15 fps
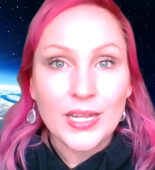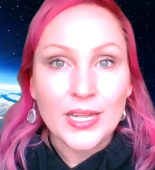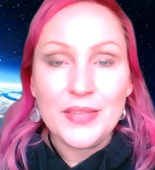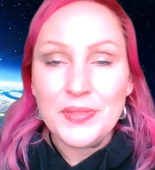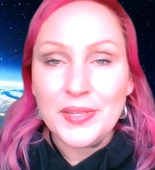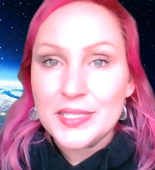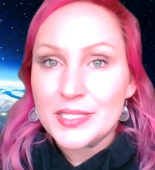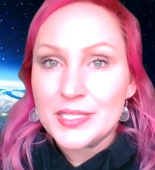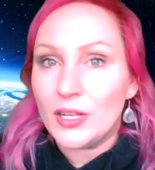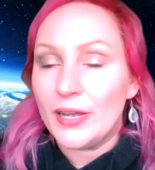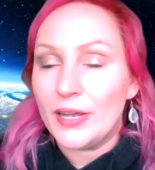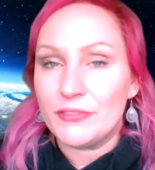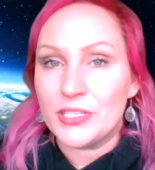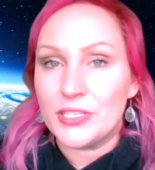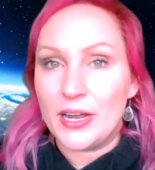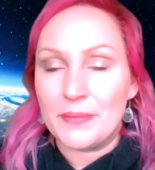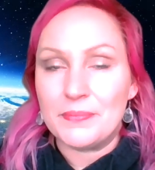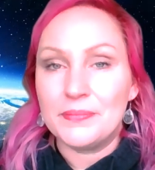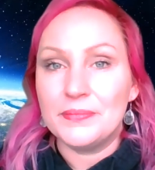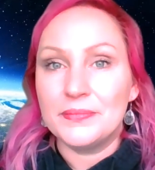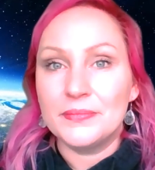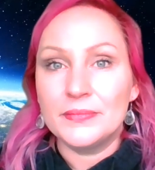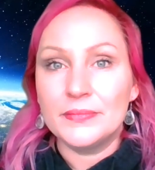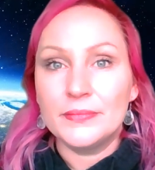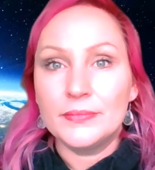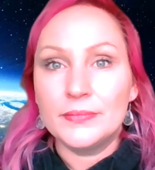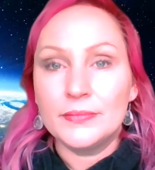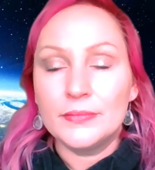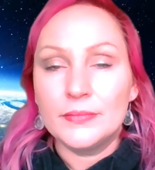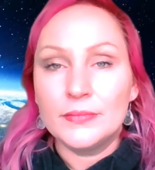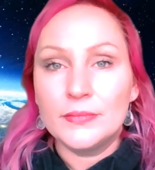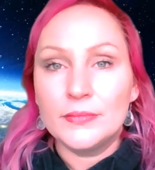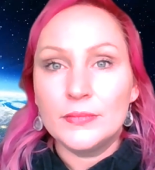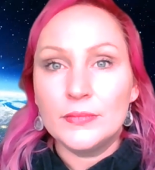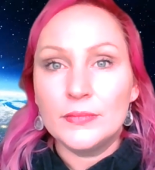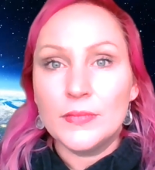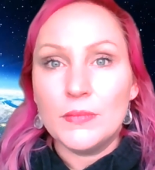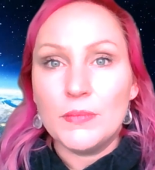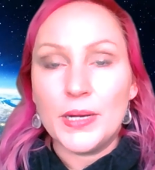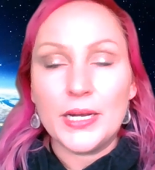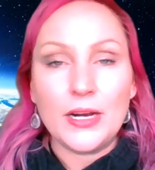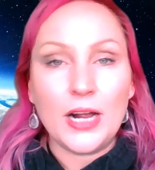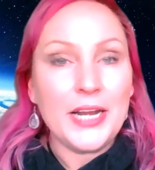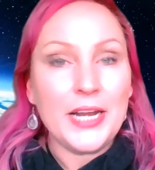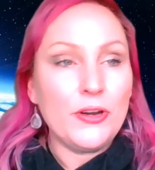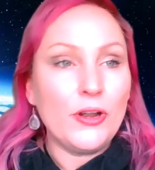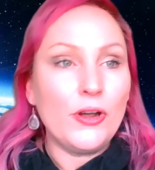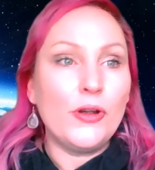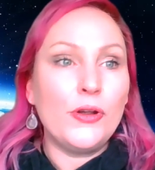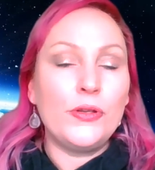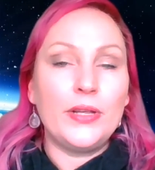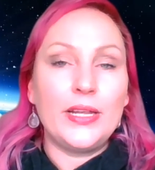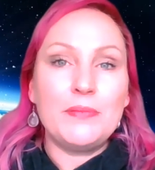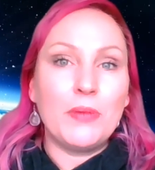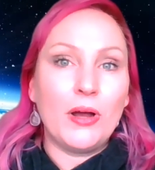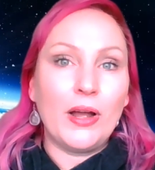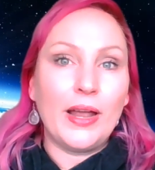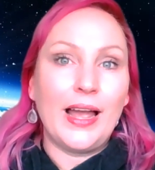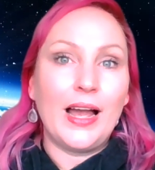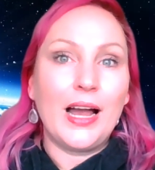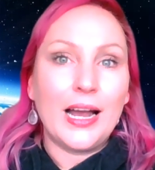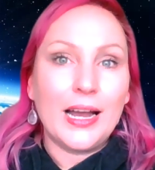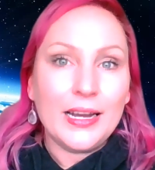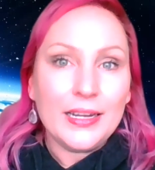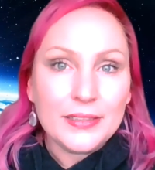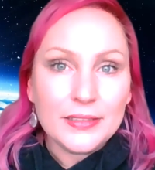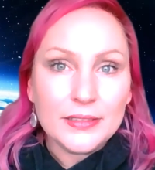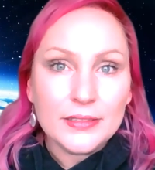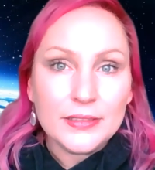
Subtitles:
in this lifetime. But I know in my heart